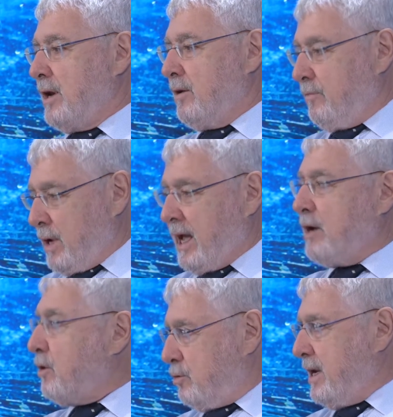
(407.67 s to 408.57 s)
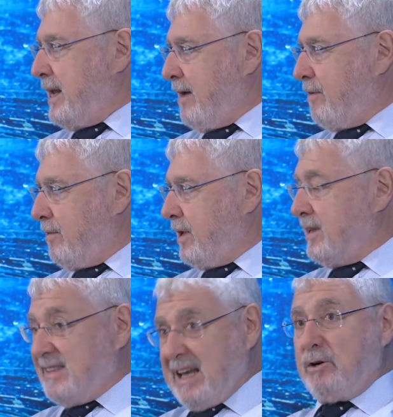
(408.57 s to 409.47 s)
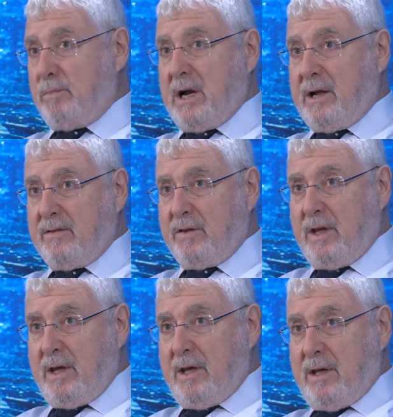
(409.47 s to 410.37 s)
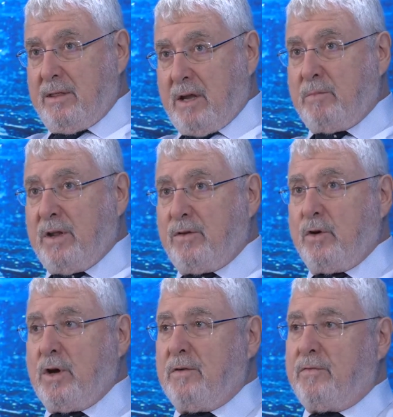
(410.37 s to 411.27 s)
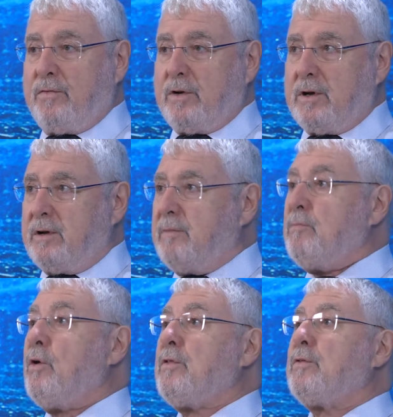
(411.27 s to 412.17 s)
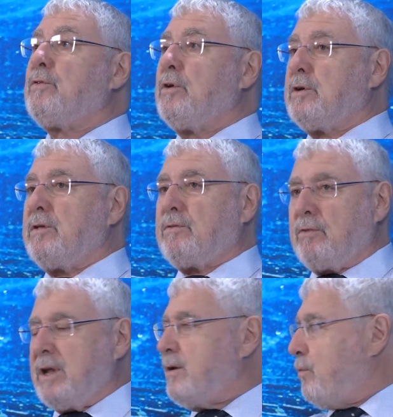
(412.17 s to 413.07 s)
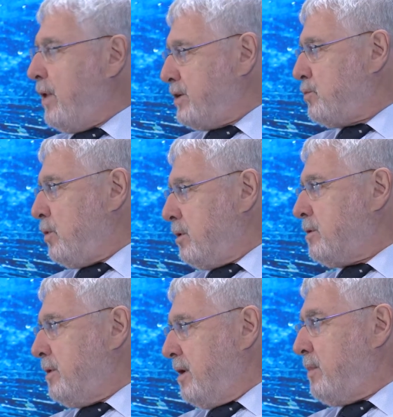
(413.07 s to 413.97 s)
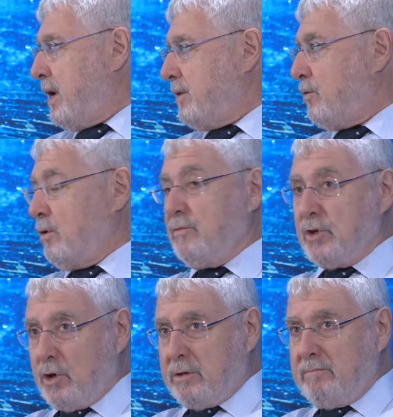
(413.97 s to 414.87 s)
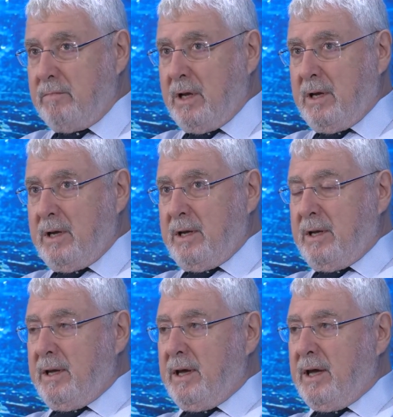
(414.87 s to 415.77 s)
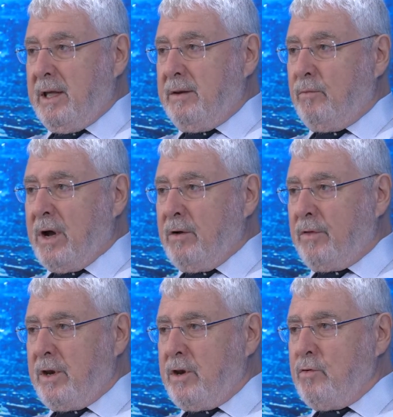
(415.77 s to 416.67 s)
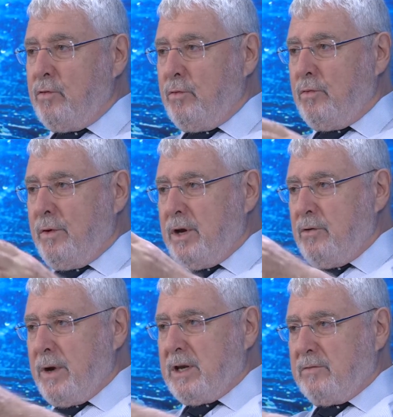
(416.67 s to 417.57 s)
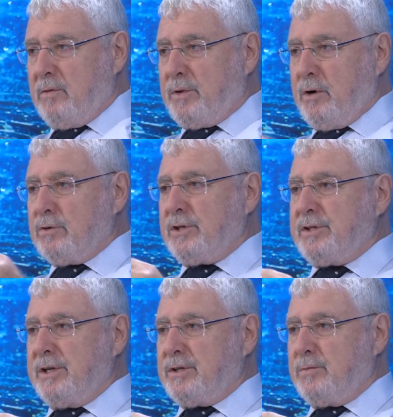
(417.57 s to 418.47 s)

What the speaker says: we cannot treat everything in central plants. That means you have more than 33 wastewater treatment plants all over Jordan. And one of the new innovative approaches is we